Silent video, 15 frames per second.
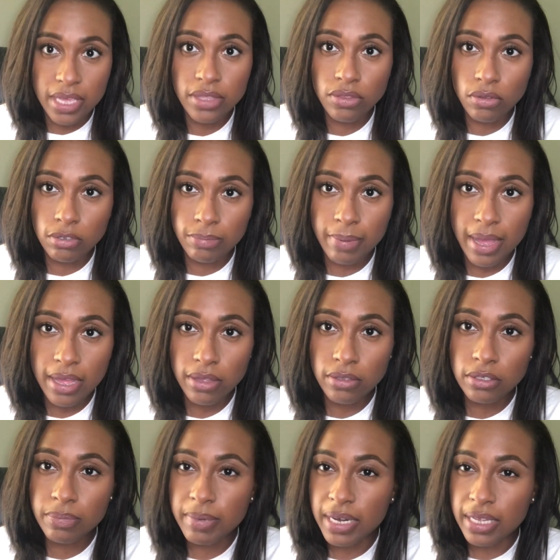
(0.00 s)
those
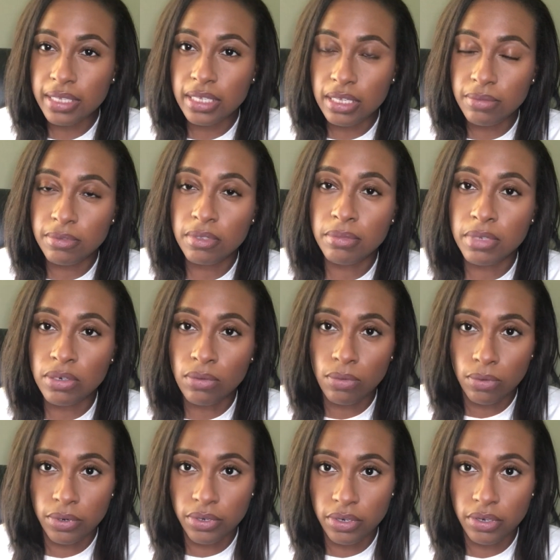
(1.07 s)
piles, but I keep them in
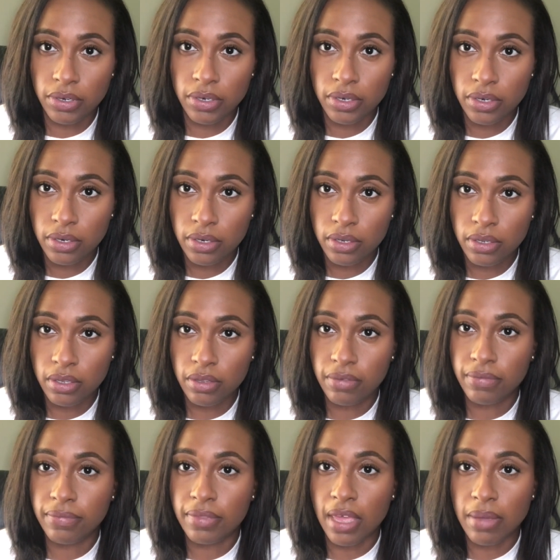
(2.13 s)
order,
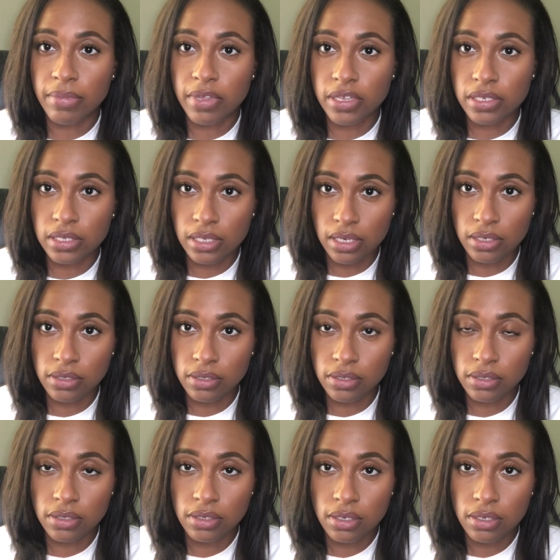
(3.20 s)
if that makes sense.